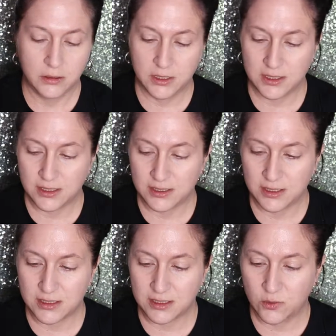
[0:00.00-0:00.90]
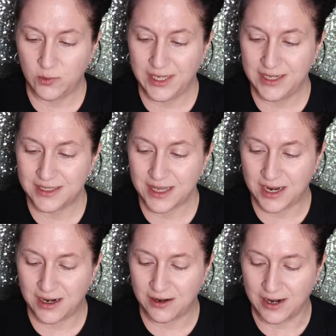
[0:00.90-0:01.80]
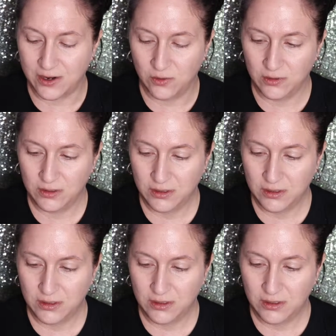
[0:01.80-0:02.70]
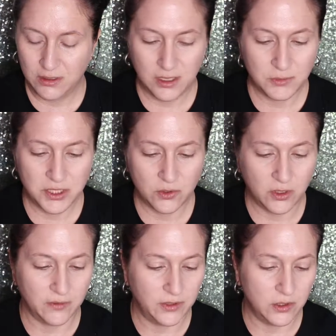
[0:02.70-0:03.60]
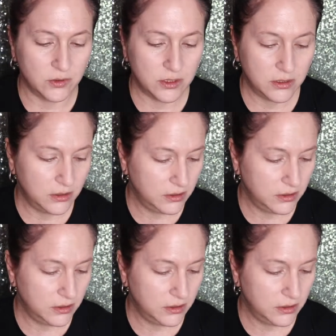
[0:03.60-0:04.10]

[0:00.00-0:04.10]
because it says squeeze the air out. I'm so confused.